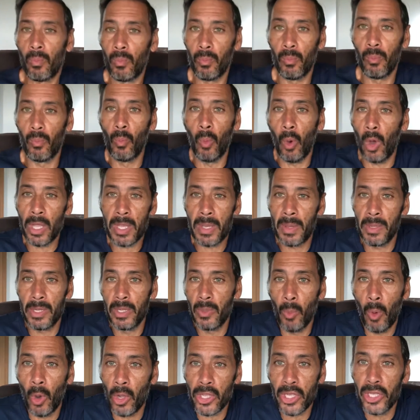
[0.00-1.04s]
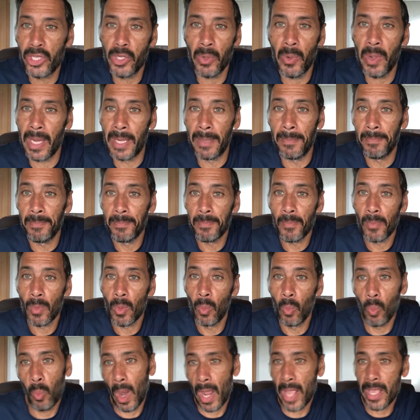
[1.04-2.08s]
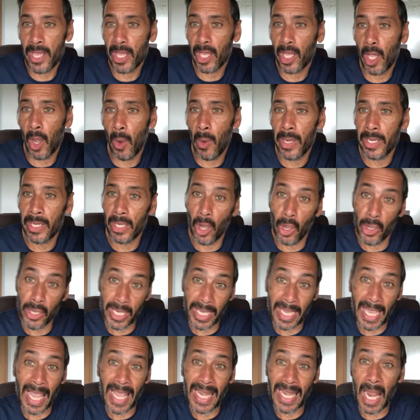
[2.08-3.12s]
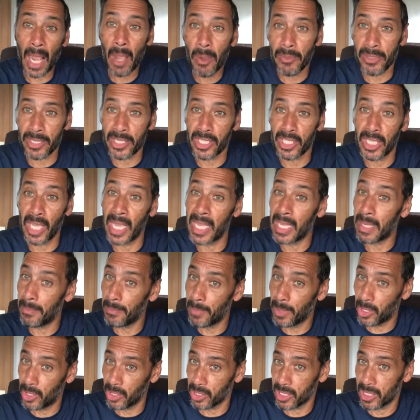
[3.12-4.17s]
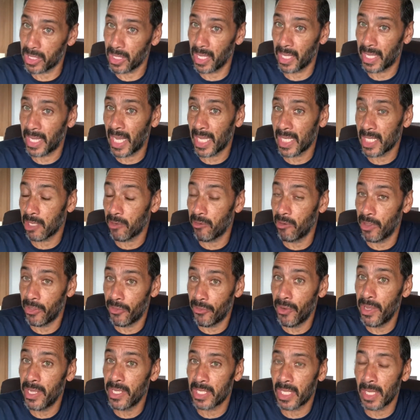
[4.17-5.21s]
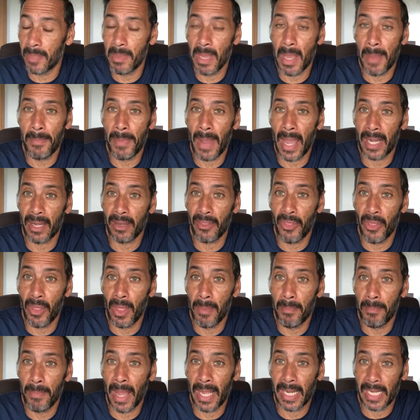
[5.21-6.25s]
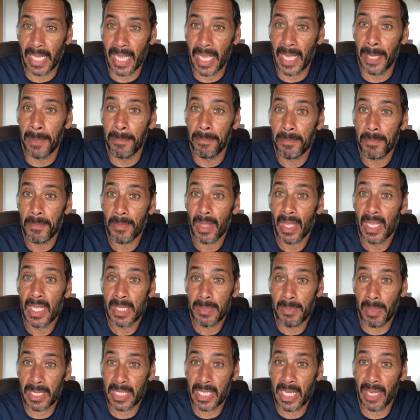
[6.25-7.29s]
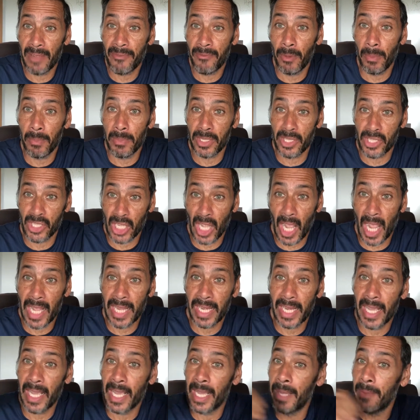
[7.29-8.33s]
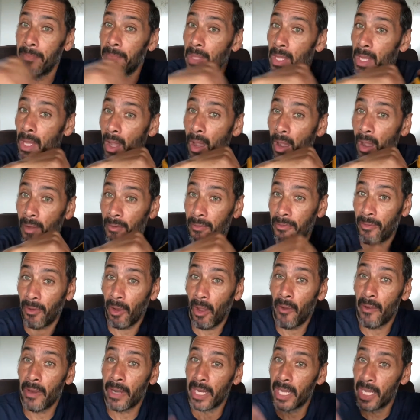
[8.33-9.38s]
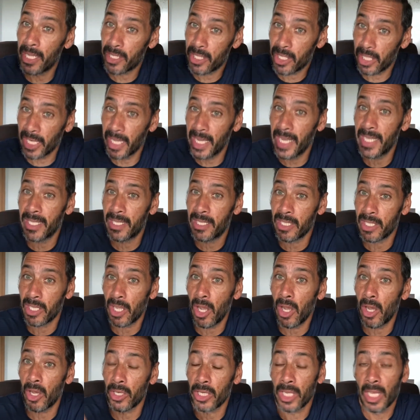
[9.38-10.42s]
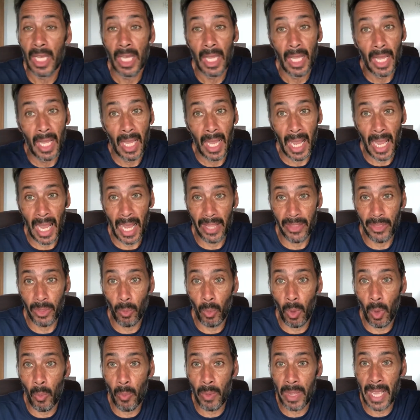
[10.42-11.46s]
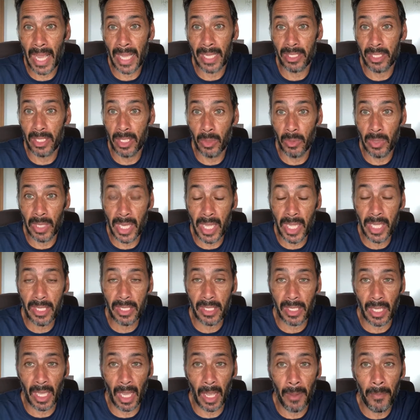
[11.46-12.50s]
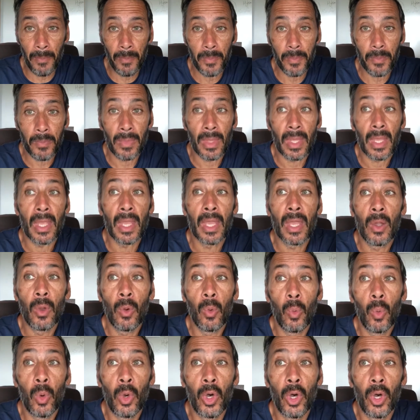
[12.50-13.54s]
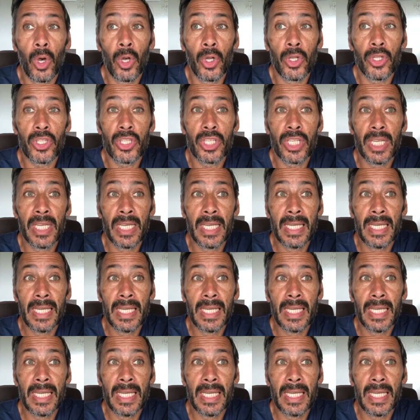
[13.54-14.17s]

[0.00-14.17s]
what you're doing, where you're going. Are you getting out of the state? Because a Category 3 is going to be a bad hit, especially from the side hit of Florida. It's going to hit us hard. And the one we had 2 years ago was